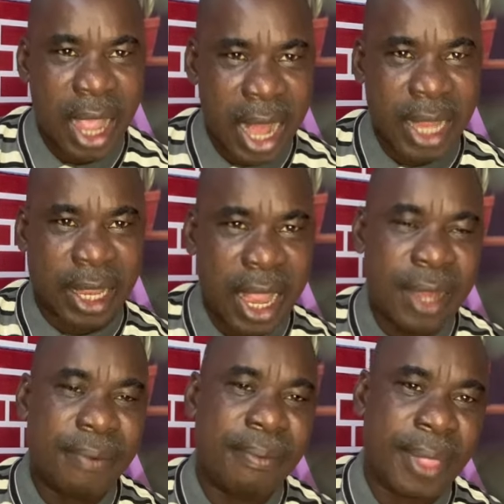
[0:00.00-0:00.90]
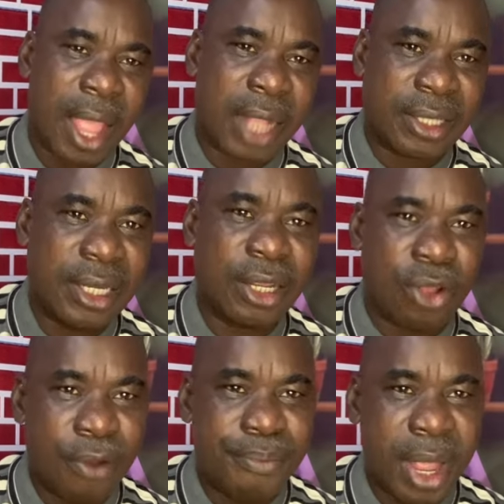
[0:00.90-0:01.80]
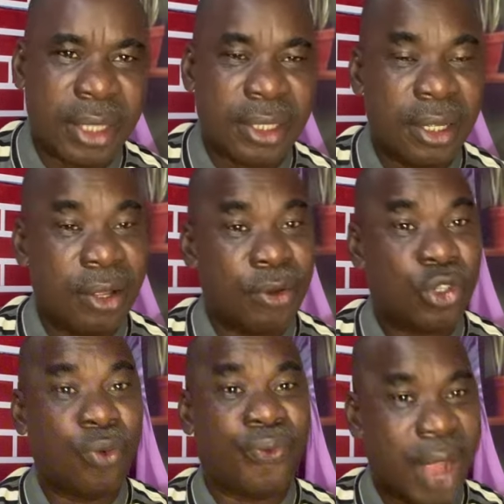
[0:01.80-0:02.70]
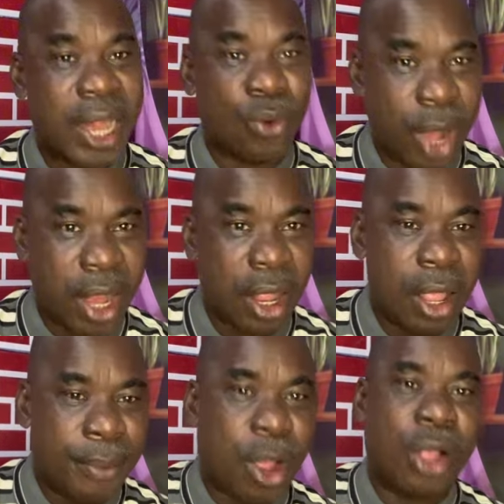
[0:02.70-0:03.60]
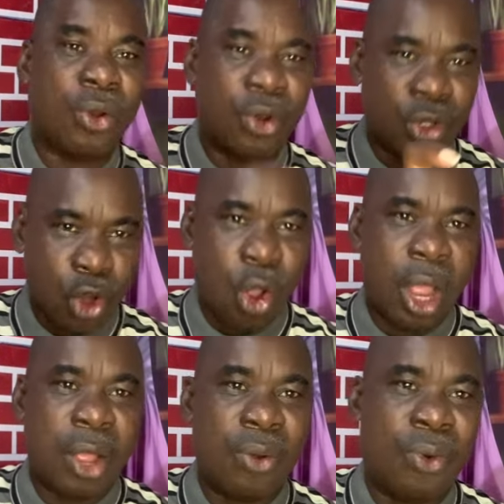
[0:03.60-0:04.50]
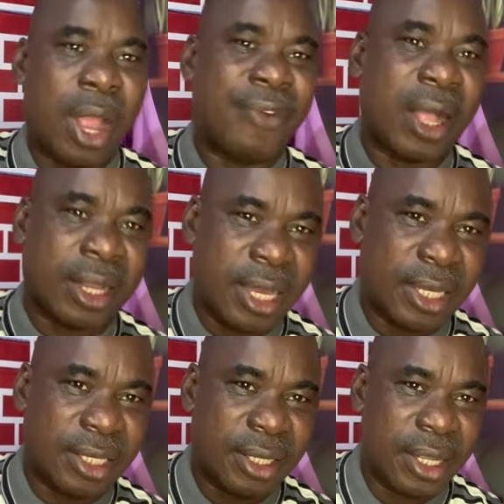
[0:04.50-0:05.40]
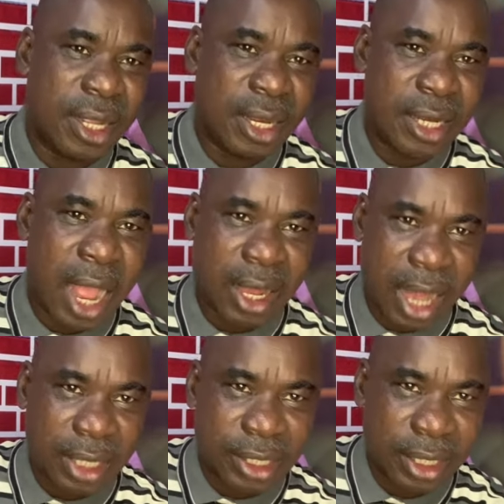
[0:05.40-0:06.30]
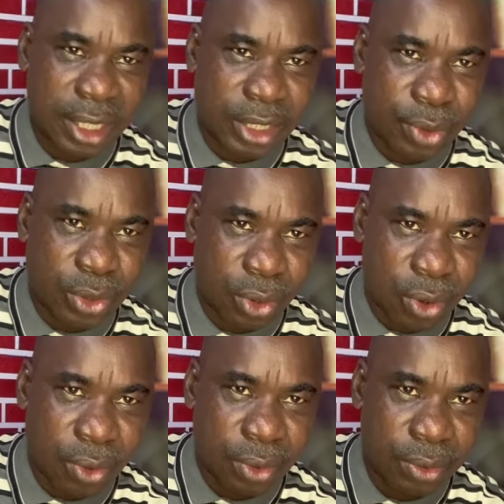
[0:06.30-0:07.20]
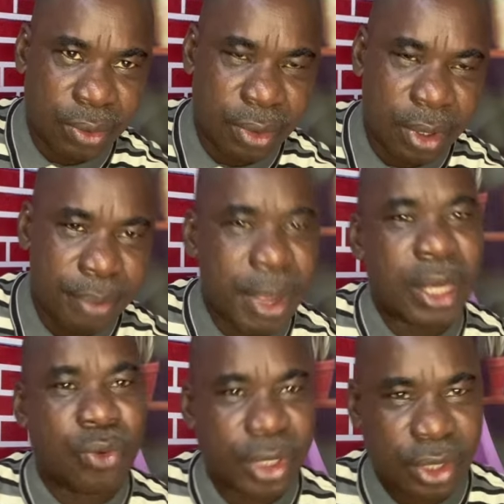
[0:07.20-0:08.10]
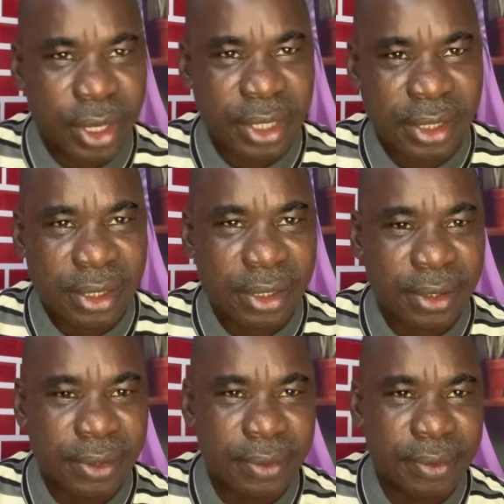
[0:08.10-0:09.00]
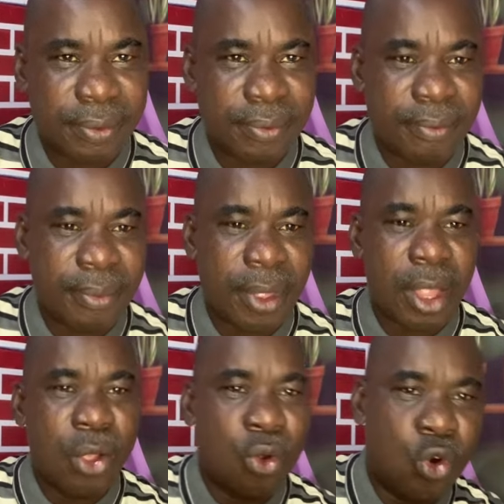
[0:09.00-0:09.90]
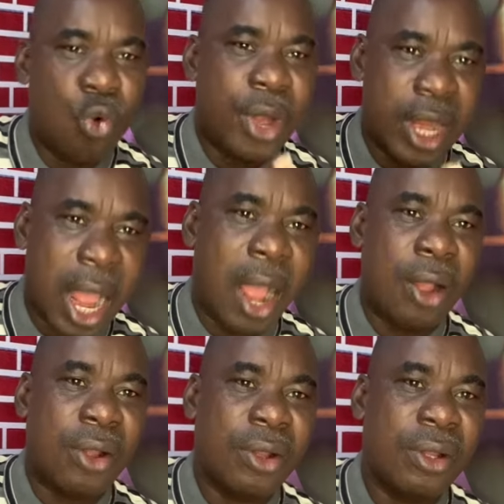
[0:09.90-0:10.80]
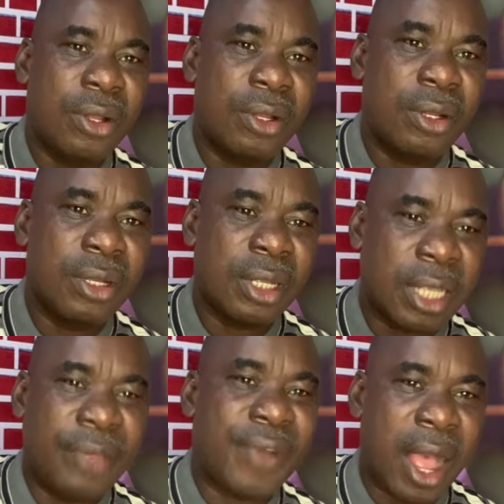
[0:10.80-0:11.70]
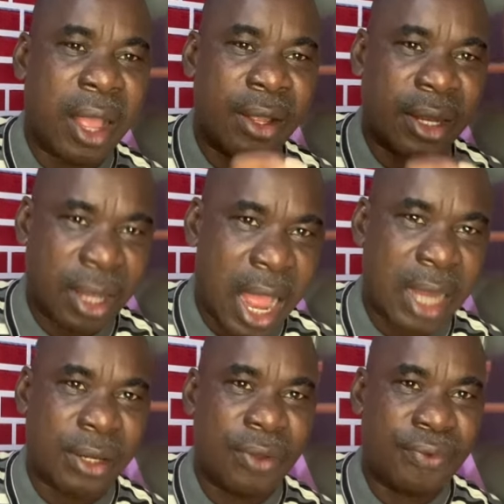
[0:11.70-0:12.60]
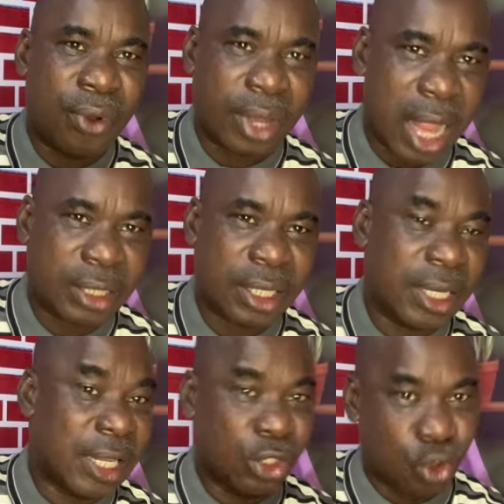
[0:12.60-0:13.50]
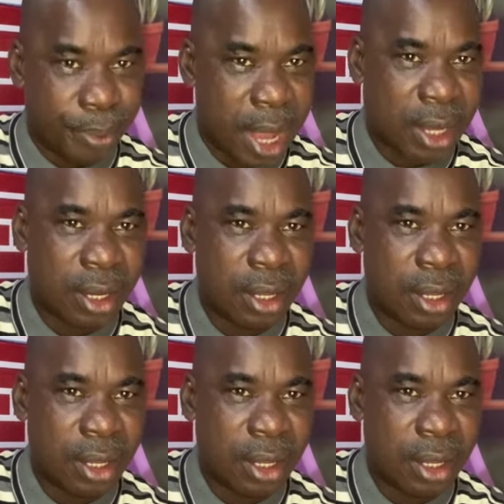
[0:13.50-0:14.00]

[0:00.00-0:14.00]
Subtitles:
And again, I think the government should find a way, because though we have agreed that ranching is the way to go, but the question is, who will now give our land for ranching in his domain